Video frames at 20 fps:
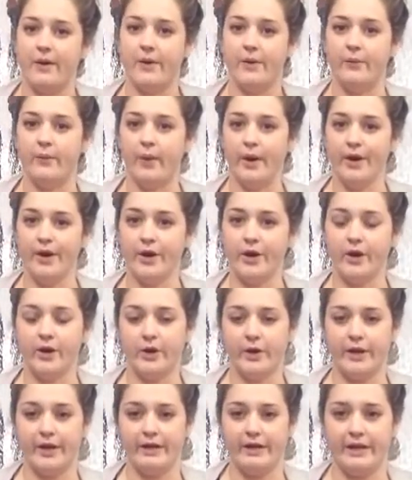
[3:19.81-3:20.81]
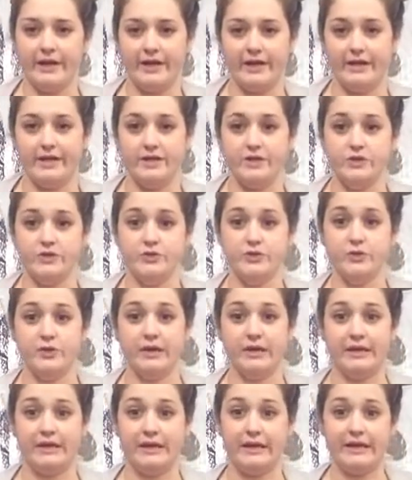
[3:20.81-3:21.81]
a wire crate is you
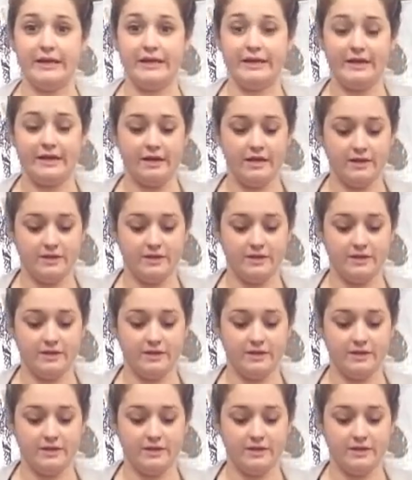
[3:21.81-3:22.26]
can get it